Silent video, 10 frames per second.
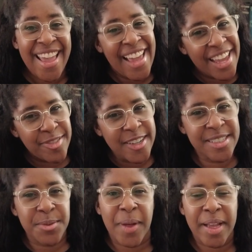Hey
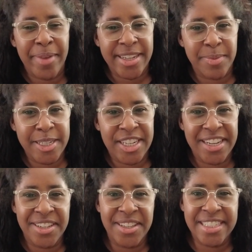friends, welcome back to my
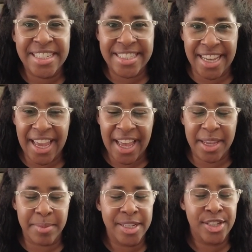channel. Today I
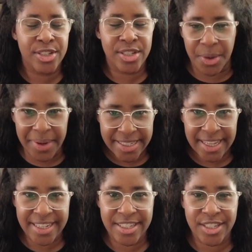am so
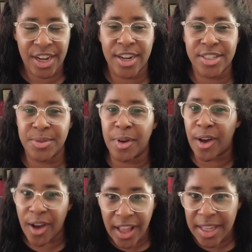excited to talk to you
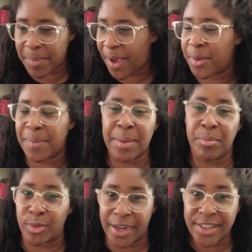all about my
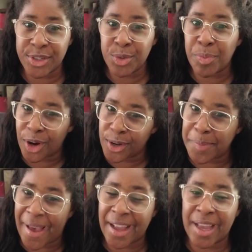brand new park
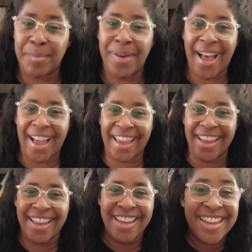bag by
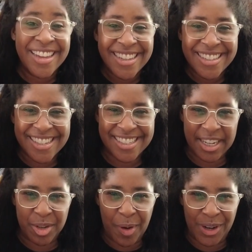
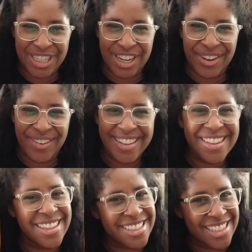Designer Park Co.
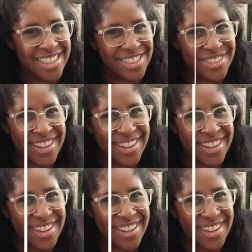Let's get into